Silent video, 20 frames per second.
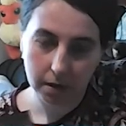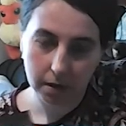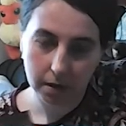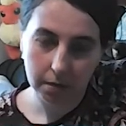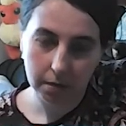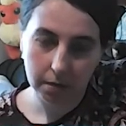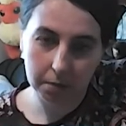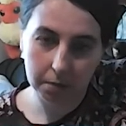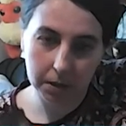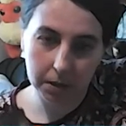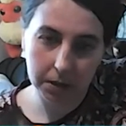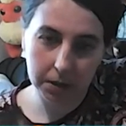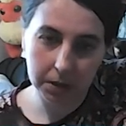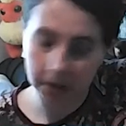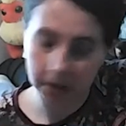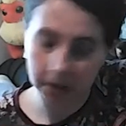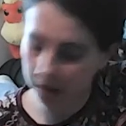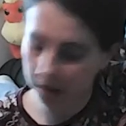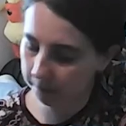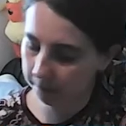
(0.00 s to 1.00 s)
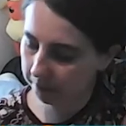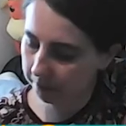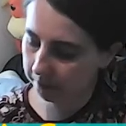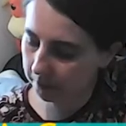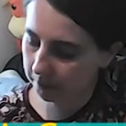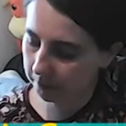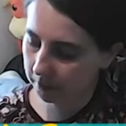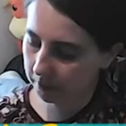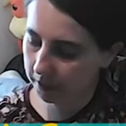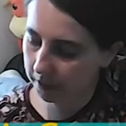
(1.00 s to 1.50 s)
But
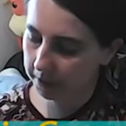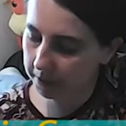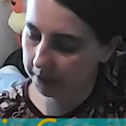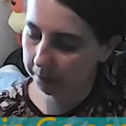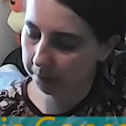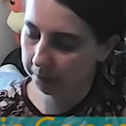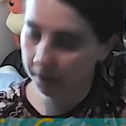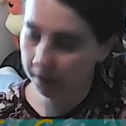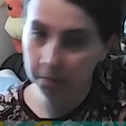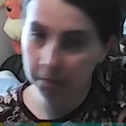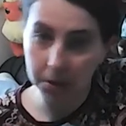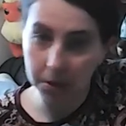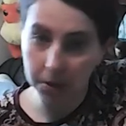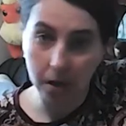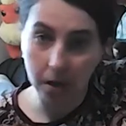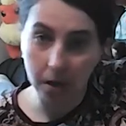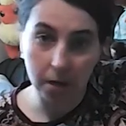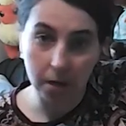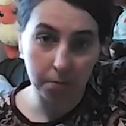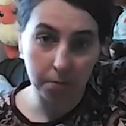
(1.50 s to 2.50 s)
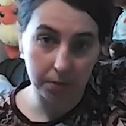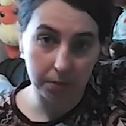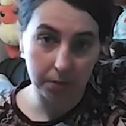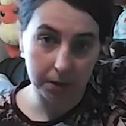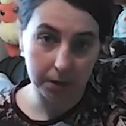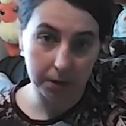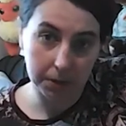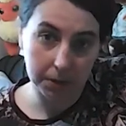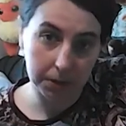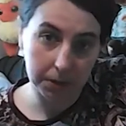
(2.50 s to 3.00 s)
these are famous art
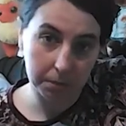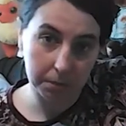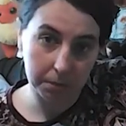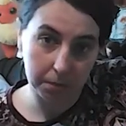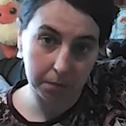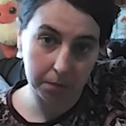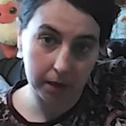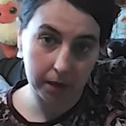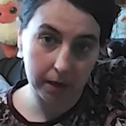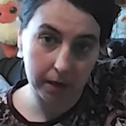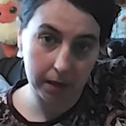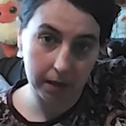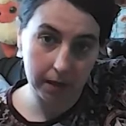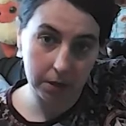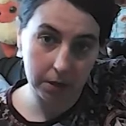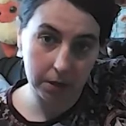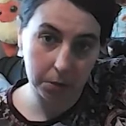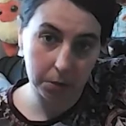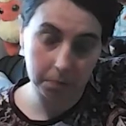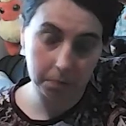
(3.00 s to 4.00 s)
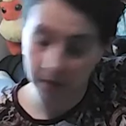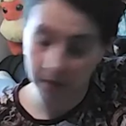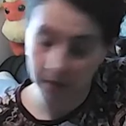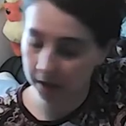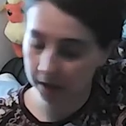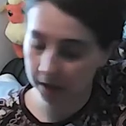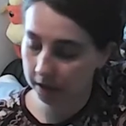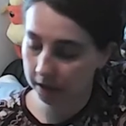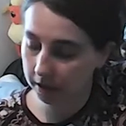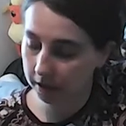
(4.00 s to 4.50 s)
prints by
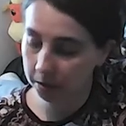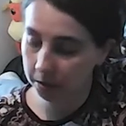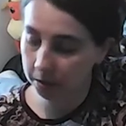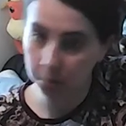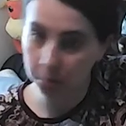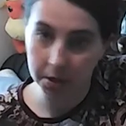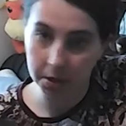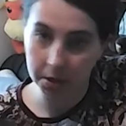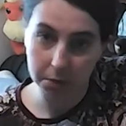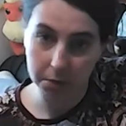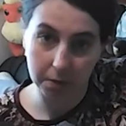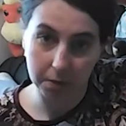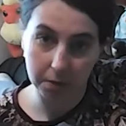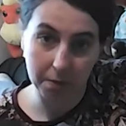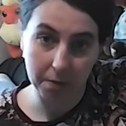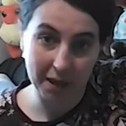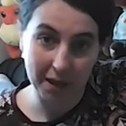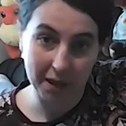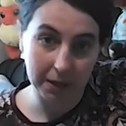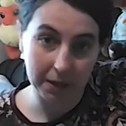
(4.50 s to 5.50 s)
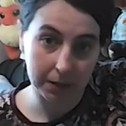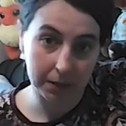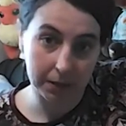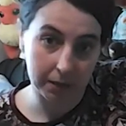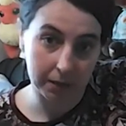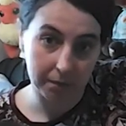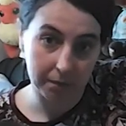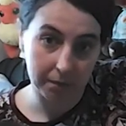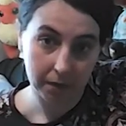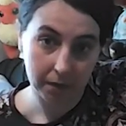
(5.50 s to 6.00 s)
an illustrator and a
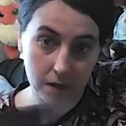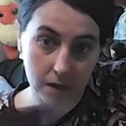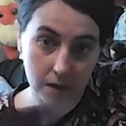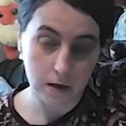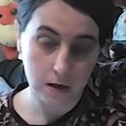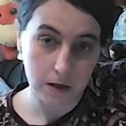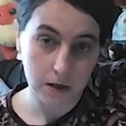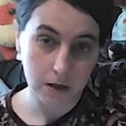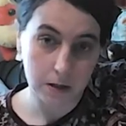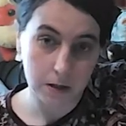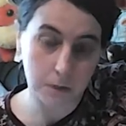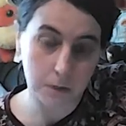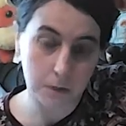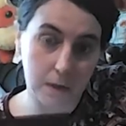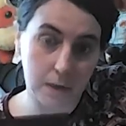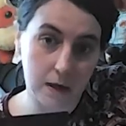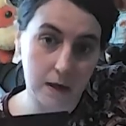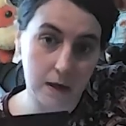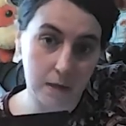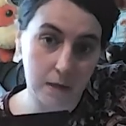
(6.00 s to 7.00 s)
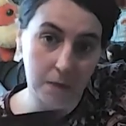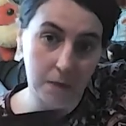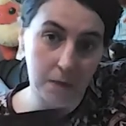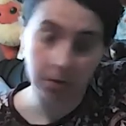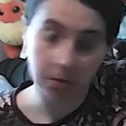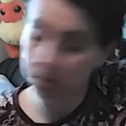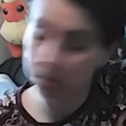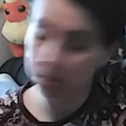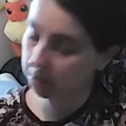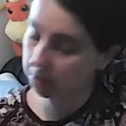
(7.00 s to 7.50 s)
painter. He does mainly
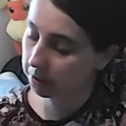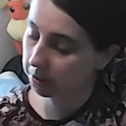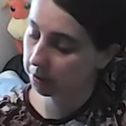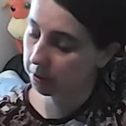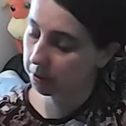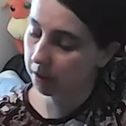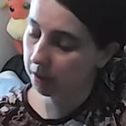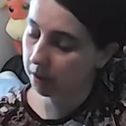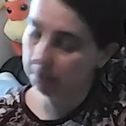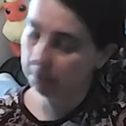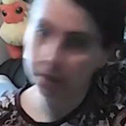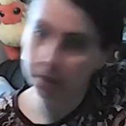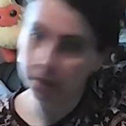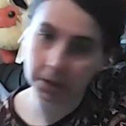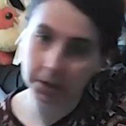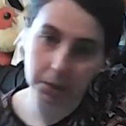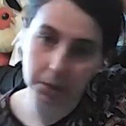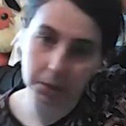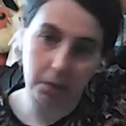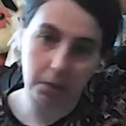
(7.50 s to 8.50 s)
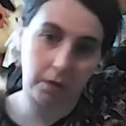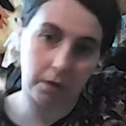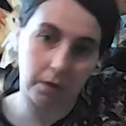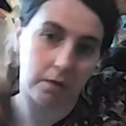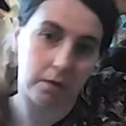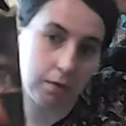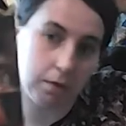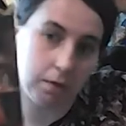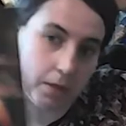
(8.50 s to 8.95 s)
posters, but this is one.